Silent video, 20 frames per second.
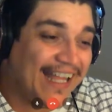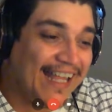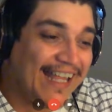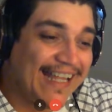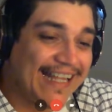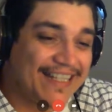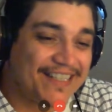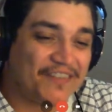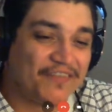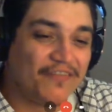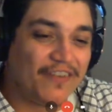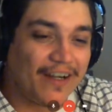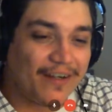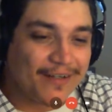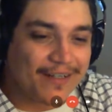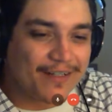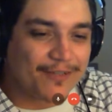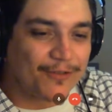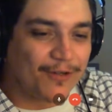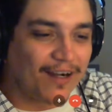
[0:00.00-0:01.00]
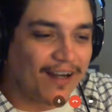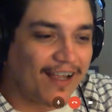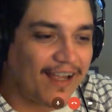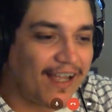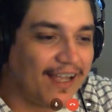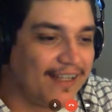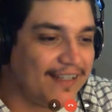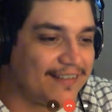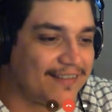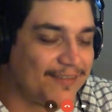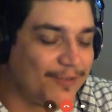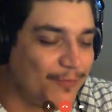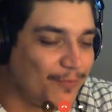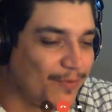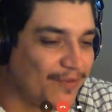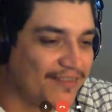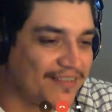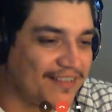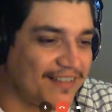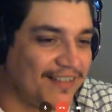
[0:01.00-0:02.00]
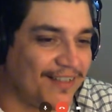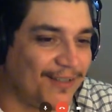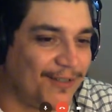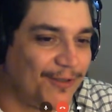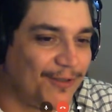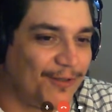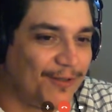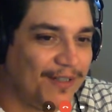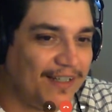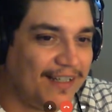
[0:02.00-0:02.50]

It's very dry, super slow,